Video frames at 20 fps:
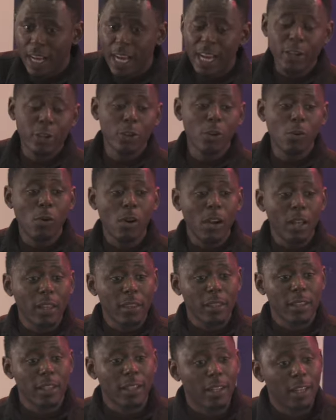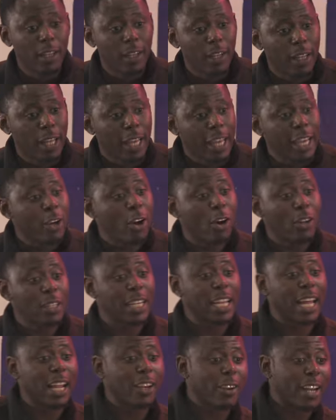And you know what? He called
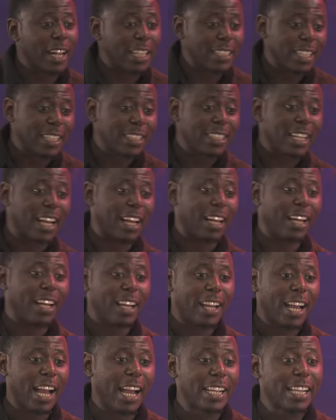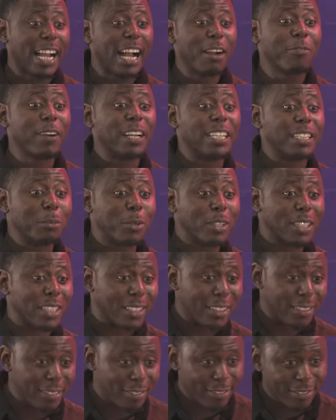the landlord and said, Sir, I can't find the
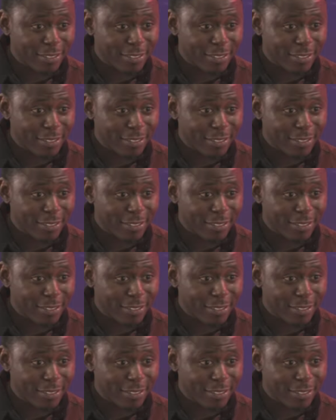money.